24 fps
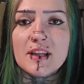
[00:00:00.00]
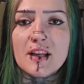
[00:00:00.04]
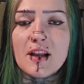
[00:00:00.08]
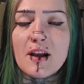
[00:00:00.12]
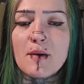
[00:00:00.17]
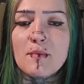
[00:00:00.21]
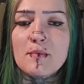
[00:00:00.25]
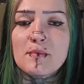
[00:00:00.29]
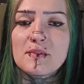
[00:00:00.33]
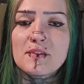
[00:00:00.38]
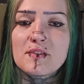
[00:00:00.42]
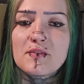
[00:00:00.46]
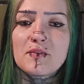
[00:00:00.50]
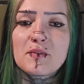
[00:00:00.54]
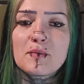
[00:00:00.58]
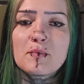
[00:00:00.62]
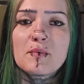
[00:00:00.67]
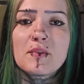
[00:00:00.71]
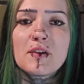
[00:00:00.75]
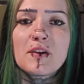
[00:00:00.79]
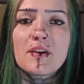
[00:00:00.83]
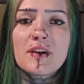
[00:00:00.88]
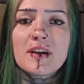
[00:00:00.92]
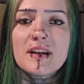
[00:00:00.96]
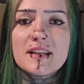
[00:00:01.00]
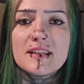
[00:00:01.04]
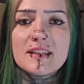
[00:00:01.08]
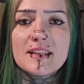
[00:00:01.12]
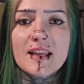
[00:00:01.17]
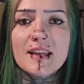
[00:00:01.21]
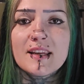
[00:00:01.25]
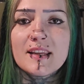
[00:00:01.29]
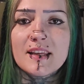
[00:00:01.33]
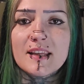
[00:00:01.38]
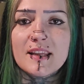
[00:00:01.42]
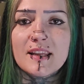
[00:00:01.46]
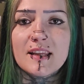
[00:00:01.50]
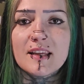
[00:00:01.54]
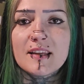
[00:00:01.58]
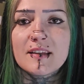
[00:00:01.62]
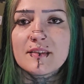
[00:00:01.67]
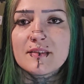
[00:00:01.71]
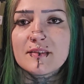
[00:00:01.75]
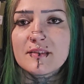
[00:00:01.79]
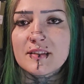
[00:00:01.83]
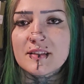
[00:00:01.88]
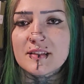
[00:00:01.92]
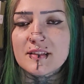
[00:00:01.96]
It comes from their
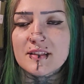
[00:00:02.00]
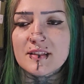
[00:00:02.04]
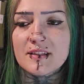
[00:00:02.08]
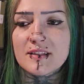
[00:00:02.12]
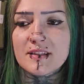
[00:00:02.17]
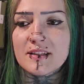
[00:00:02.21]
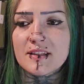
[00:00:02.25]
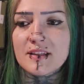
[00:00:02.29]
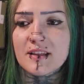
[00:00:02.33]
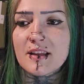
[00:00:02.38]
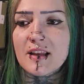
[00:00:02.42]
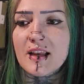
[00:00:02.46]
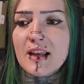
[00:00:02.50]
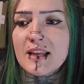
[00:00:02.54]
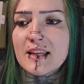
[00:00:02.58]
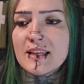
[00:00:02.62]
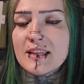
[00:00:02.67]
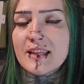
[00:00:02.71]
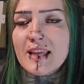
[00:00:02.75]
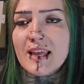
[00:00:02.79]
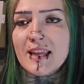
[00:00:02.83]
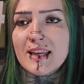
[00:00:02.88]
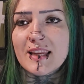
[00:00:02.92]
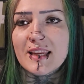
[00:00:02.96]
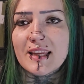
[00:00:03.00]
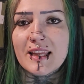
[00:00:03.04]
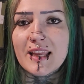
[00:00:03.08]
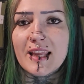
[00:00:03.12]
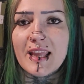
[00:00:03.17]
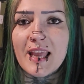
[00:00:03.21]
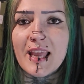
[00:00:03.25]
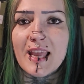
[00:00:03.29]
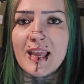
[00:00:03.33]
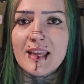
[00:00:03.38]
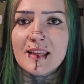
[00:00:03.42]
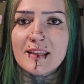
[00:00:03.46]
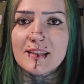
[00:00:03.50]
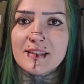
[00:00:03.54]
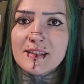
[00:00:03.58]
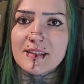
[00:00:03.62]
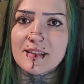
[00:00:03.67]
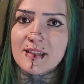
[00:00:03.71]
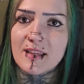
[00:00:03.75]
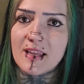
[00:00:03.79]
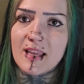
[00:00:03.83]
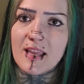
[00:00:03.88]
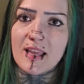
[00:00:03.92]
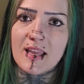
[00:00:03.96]
identity. This is an identity
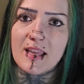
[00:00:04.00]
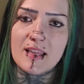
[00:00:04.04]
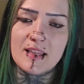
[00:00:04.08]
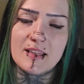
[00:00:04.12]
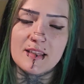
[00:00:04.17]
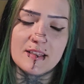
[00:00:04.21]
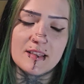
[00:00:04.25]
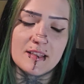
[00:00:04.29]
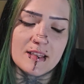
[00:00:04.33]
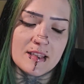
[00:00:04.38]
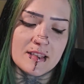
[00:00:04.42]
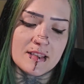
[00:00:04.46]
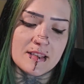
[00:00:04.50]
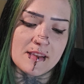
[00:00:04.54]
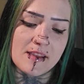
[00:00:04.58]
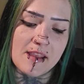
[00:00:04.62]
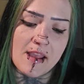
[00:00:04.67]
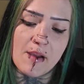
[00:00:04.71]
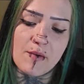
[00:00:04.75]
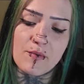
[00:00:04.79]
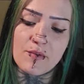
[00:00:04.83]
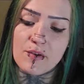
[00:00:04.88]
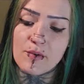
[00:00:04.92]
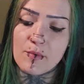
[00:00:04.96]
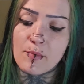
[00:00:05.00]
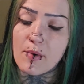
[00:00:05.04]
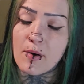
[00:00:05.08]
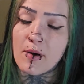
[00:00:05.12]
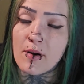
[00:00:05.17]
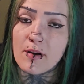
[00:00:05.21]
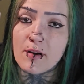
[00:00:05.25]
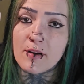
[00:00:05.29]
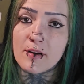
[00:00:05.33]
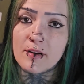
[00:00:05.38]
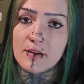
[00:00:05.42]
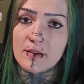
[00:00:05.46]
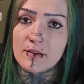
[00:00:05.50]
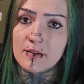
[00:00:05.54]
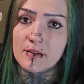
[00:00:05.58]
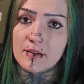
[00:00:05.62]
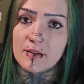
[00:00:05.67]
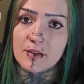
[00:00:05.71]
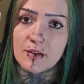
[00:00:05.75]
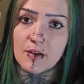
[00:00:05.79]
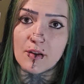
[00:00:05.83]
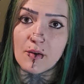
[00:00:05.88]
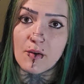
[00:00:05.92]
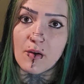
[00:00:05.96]
gate, and its counterpart,
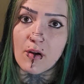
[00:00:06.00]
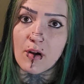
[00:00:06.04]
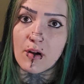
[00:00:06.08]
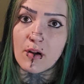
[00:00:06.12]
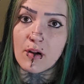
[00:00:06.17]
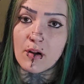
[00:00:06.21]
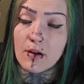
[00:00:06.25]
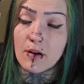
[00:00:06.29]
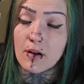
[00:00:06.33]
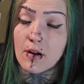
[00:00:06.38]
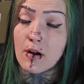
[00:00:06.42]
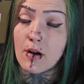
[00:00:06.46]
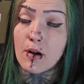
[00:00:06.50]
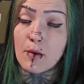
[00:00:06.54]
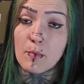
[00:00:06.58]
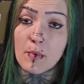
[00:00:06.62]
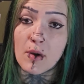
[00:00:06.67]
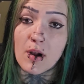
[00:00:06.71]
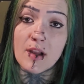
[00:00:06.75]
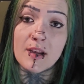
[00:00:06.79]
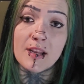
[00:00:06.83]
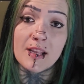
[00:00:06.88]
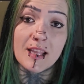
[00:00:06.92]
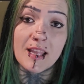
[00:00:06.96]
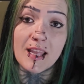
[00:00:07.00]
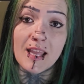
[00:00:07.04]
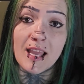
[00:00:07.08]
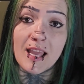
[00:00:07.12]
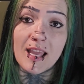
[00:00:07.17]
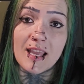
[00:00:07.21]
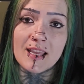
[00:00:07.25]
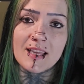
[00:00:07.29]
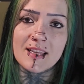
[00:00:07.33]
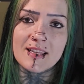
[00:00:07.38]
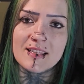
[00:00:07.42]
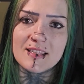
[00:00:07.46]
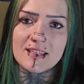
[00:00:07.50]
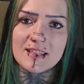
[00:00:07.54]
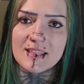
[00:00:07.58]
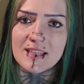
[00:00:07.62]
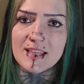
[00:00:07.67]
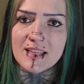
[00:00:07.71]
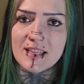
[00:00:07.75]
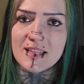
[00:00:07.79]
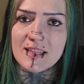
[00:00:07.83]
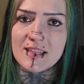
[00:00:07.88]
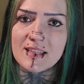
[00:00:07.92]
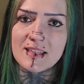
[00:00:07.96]
harmonic gate,
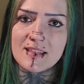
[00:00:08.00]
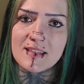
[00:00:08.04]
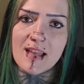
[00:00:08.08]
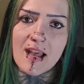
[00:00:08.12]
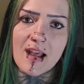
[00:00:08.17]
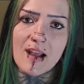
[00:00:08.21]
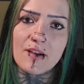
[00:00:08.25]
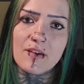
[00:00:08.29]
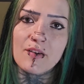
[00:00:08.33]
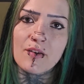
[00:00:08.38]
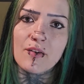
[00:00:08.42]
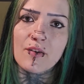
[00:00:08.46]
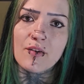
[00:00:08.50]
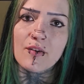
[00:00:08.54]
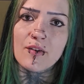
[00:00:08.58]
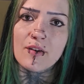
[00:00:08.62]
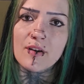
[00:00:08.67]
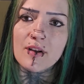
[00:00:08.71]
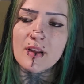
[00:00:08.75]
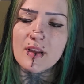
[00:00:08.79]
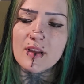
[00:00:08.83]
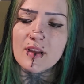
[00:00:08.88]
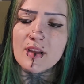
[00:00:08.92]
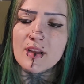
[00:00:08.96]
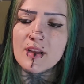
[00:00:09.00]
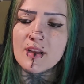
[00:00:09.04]
is in the sacral.